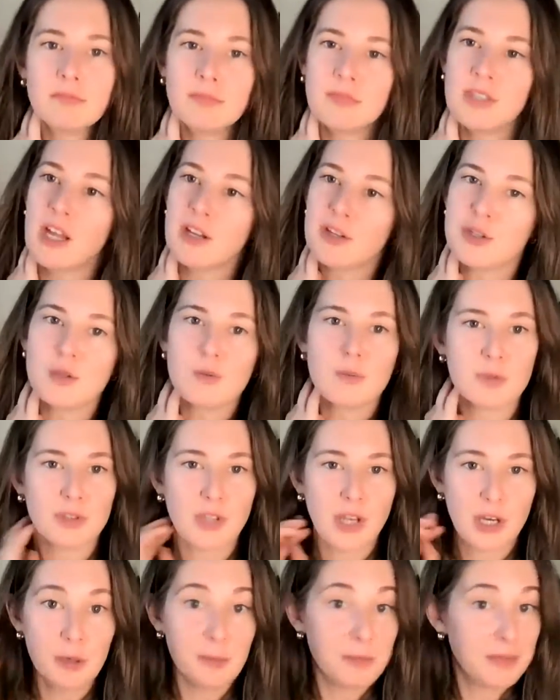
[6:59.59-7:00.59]
not super
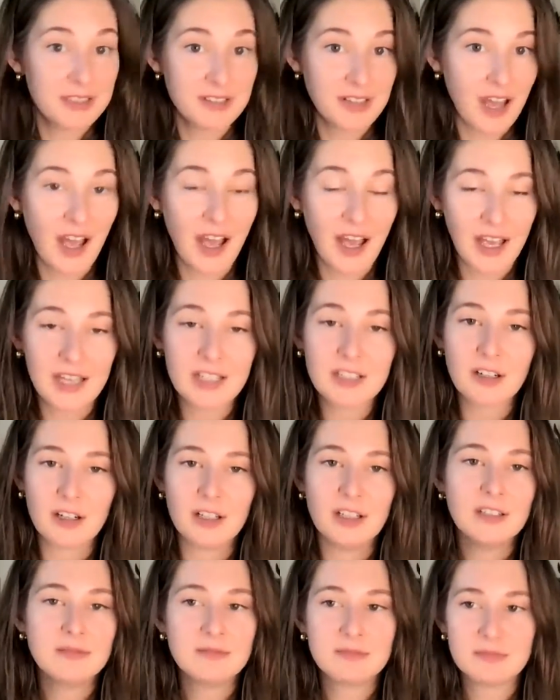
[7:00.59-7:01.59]
low, but not high at
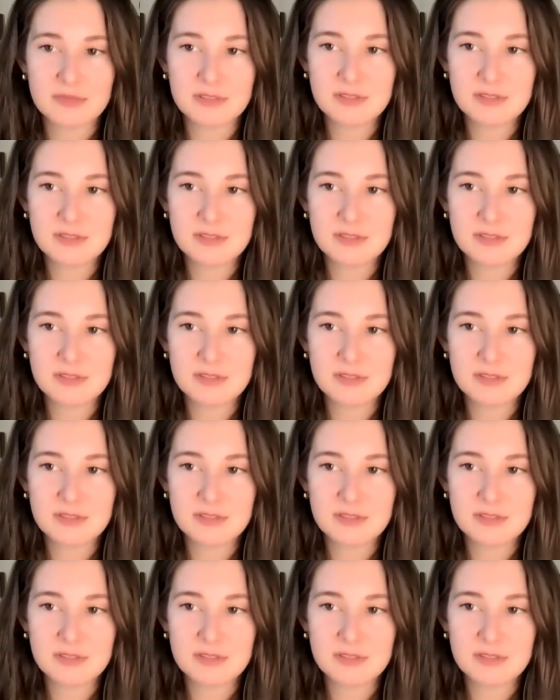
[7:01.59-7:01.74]
all.